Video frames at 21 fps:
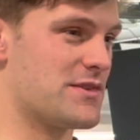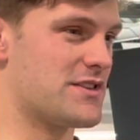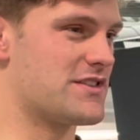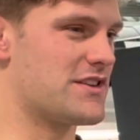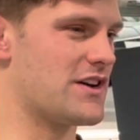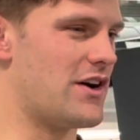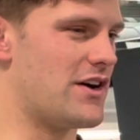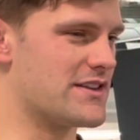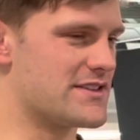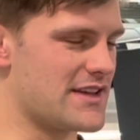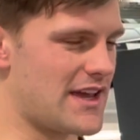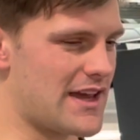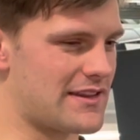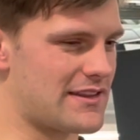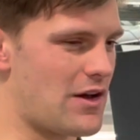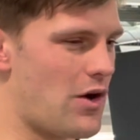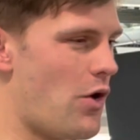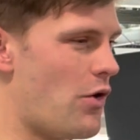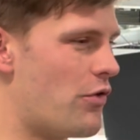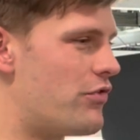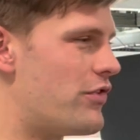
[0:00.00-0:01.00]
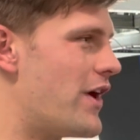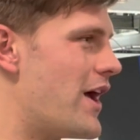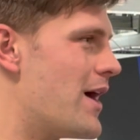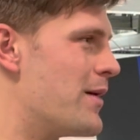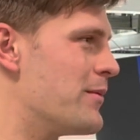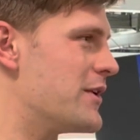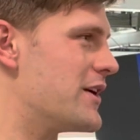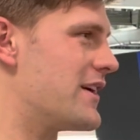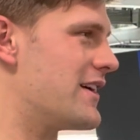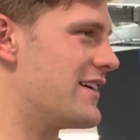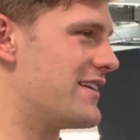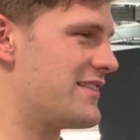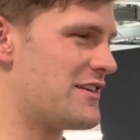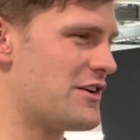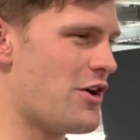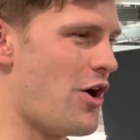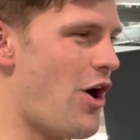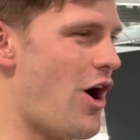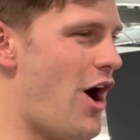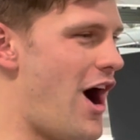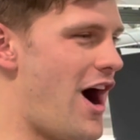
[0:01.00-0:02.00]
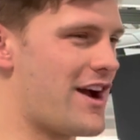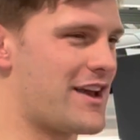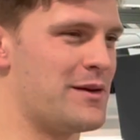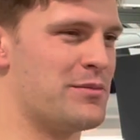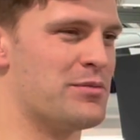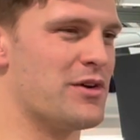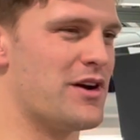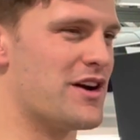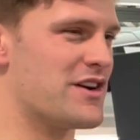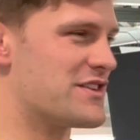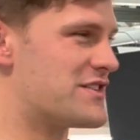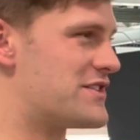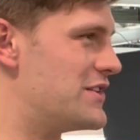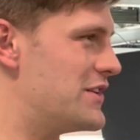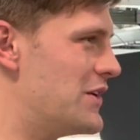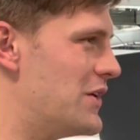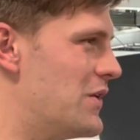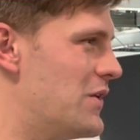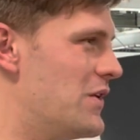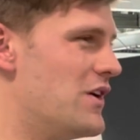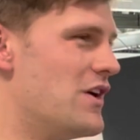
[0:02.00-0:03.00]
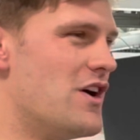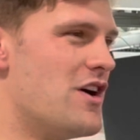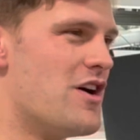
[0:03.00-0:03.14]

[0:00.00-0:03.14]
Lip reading: So it's like the whole family. They're all hockey players too,